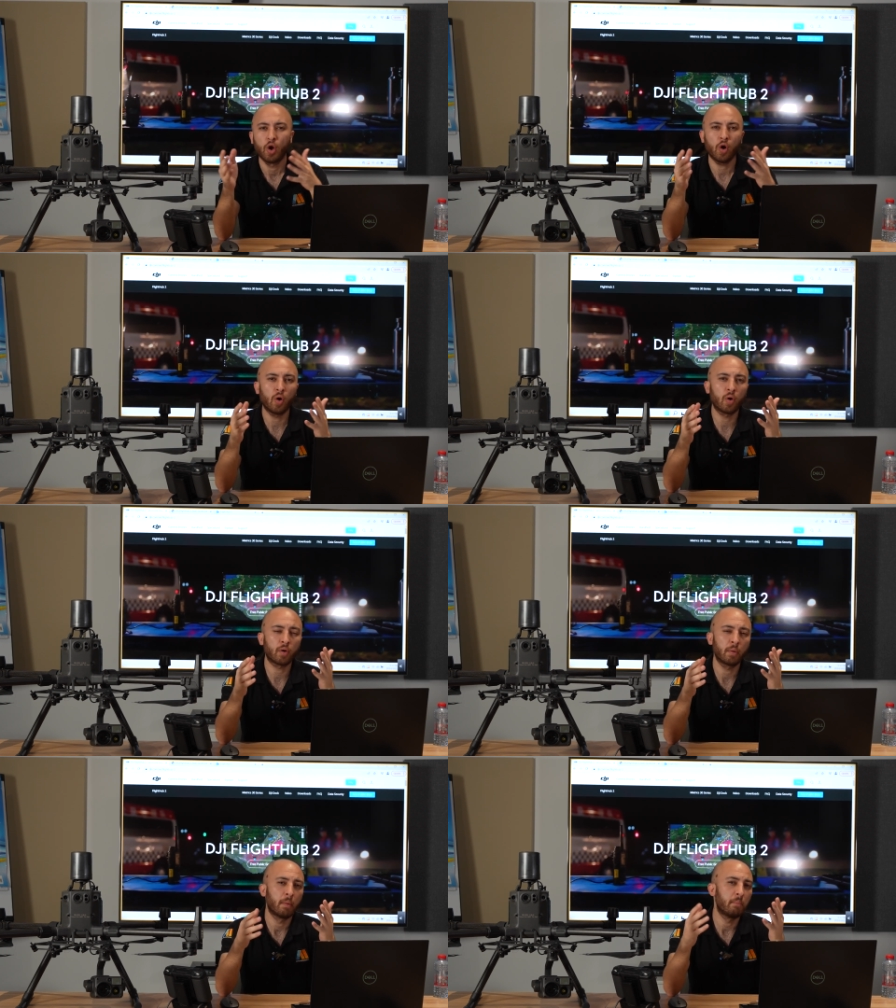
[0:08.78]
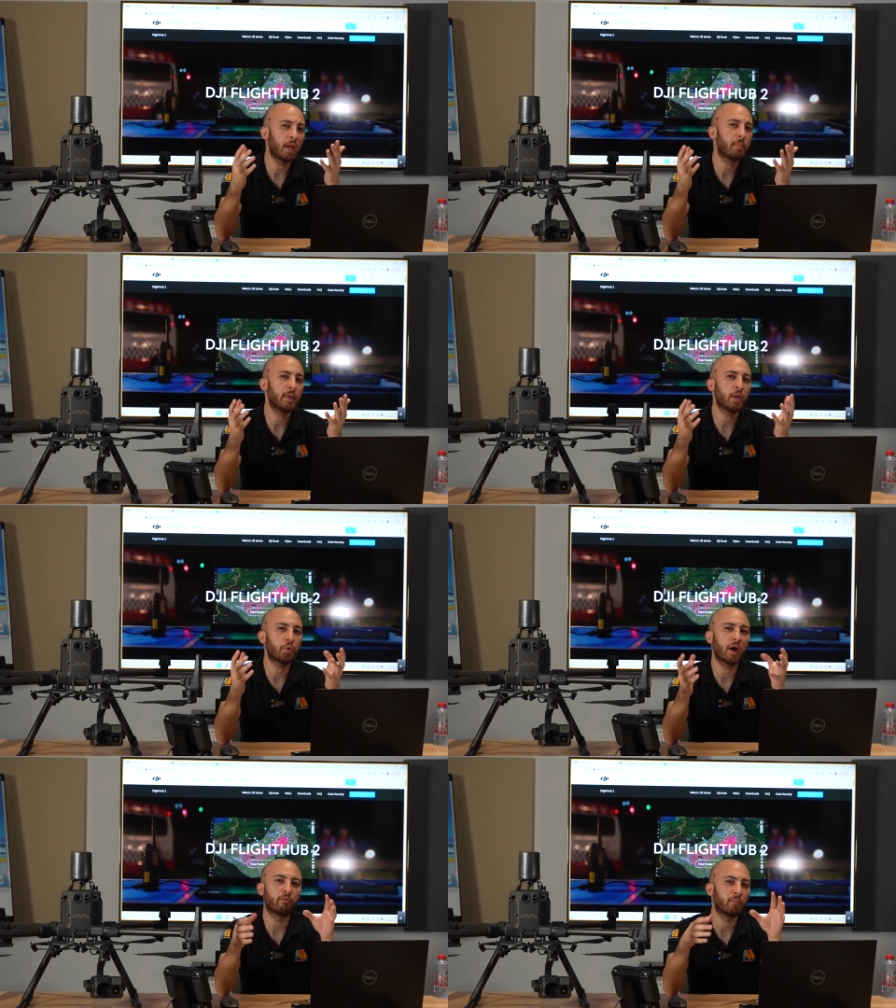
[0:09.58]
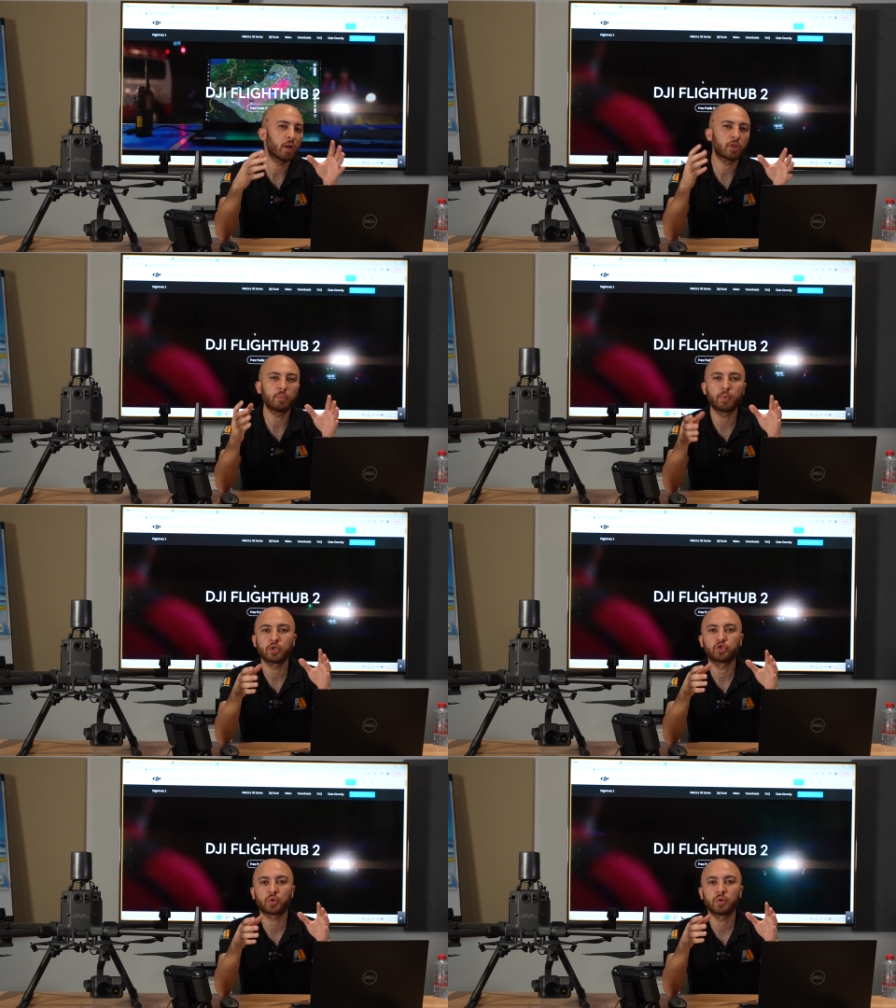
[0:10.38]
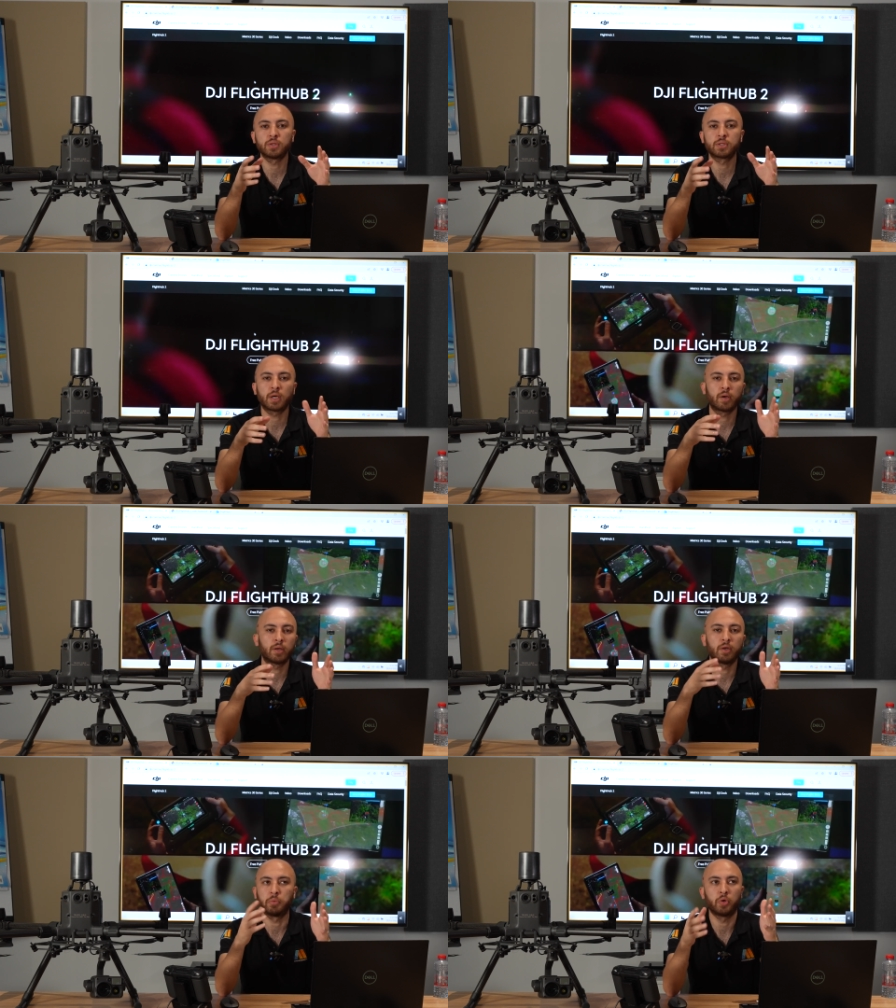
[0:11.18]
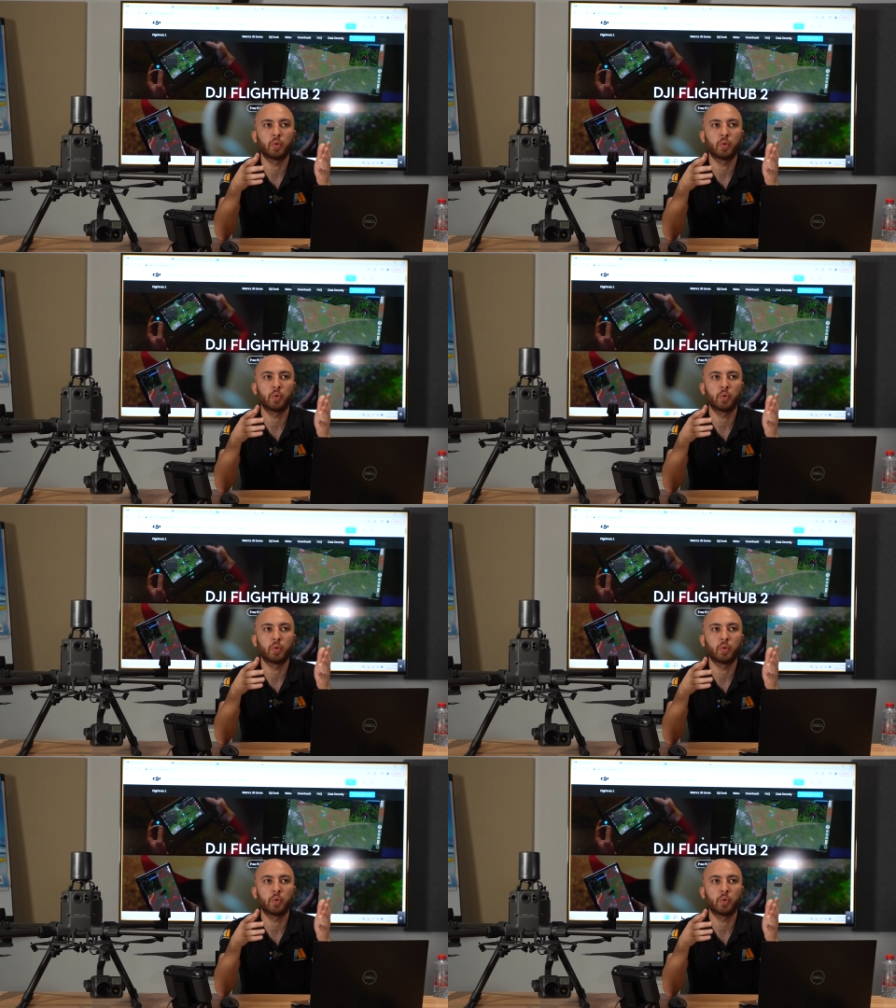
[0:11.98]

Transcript: or maybe you have multiple drones and